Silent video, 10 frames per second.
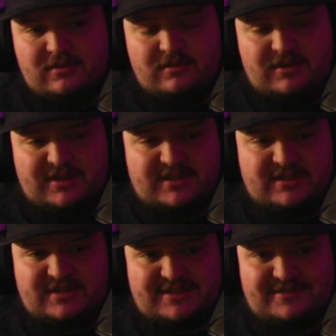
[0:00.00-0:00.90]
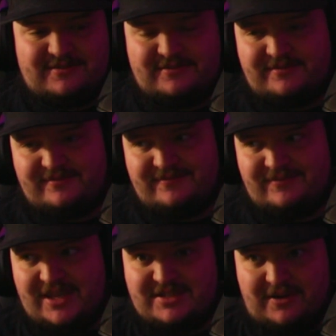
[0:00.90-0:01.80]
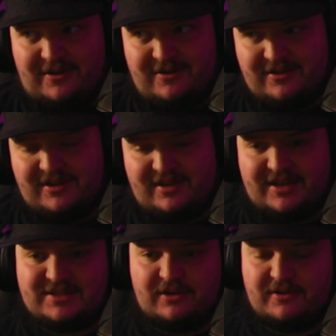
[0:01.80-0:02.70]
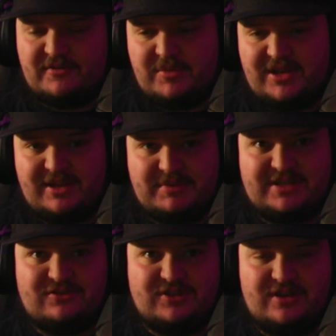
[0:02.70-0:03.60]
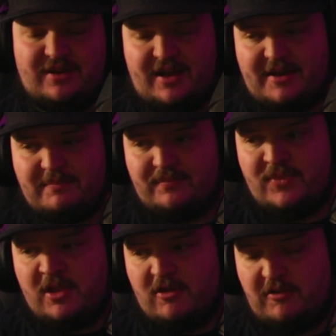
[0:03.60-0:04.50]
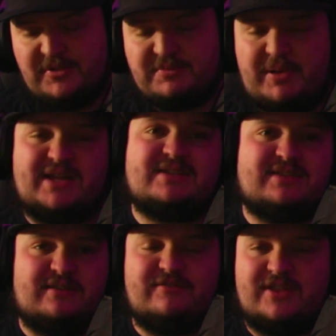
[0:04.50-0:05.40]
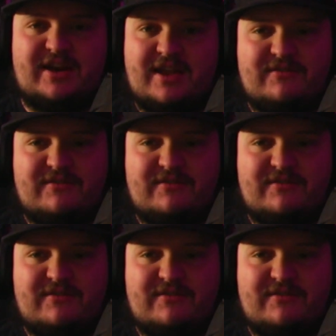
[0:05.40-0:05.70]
because it's hard. It's hard for me to keep attention. I'm almost positive that I have